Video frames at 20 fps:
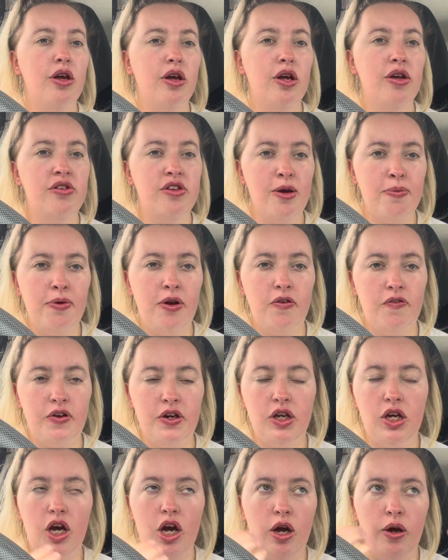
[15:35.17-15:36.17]
similar
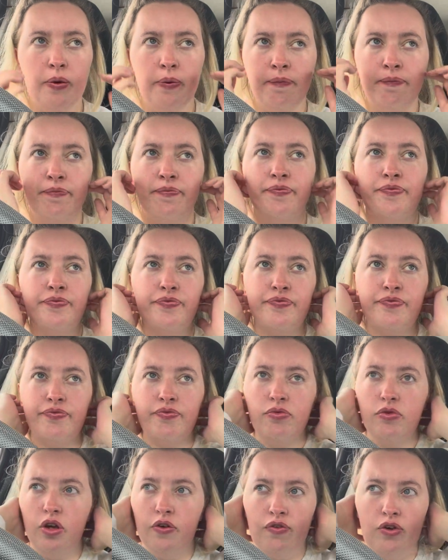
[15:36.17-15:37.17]
video
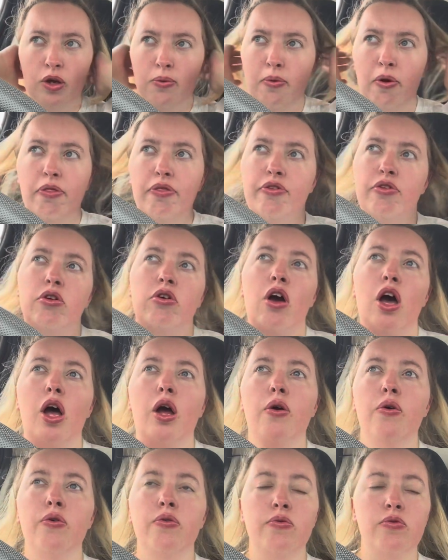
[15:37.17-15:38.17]
a few months
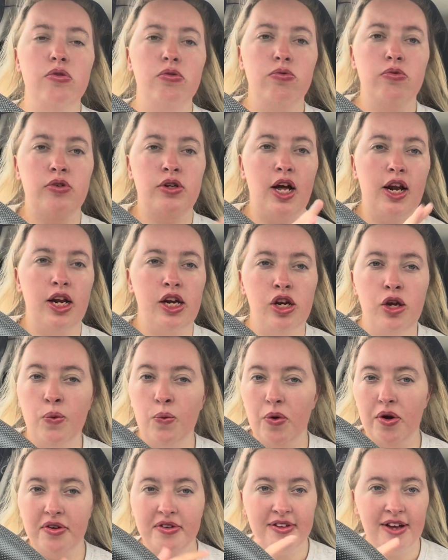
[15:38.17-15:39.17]
ago, telling you
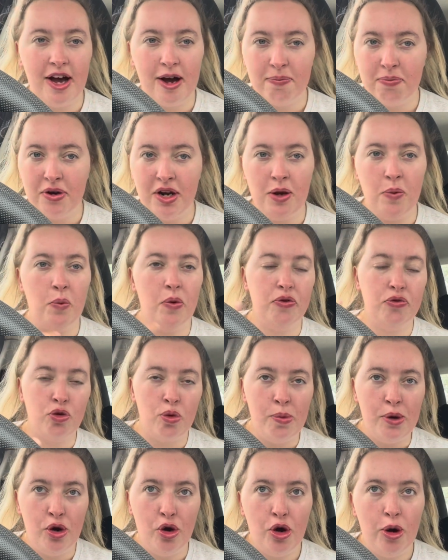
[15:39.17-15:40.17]
what's happening, what's
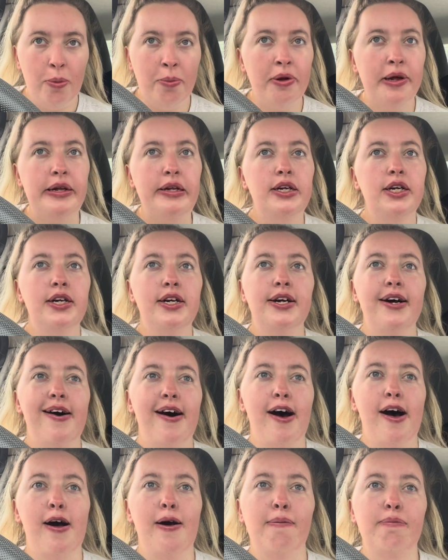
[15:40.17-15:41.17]
coming up.
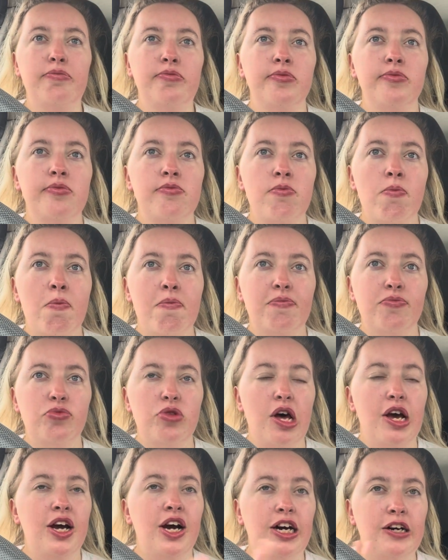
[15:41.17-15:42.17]

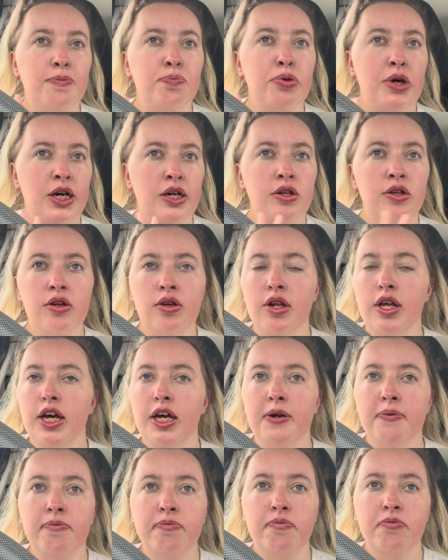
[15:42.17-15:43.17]
I have
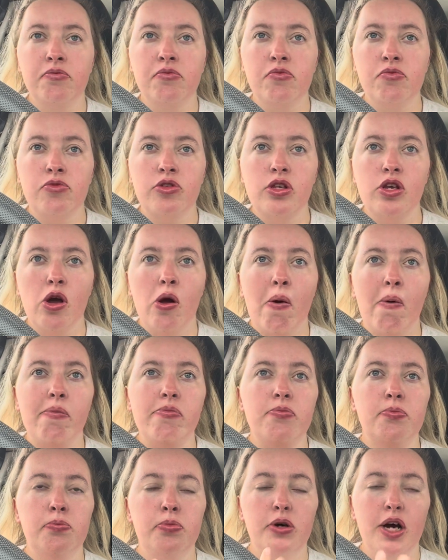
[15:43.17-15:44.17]
practically
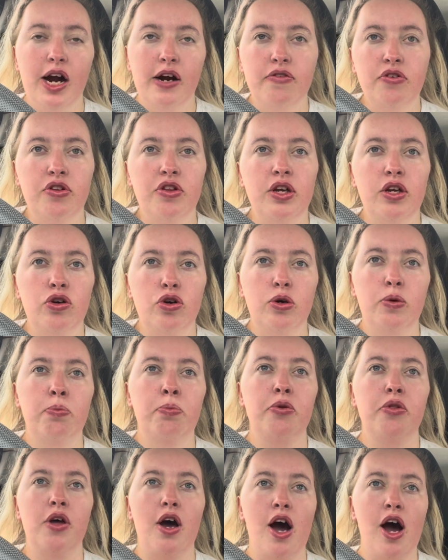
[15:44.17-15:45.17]
put everything up
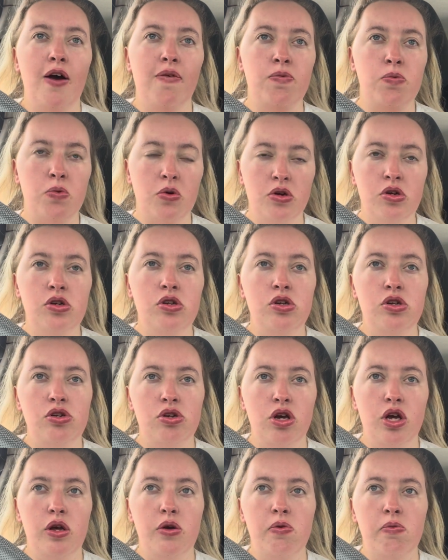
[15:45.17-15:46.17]
that I've wanted
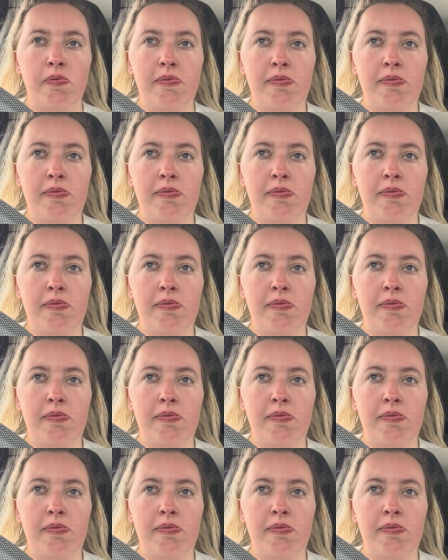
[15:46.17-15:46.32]
to,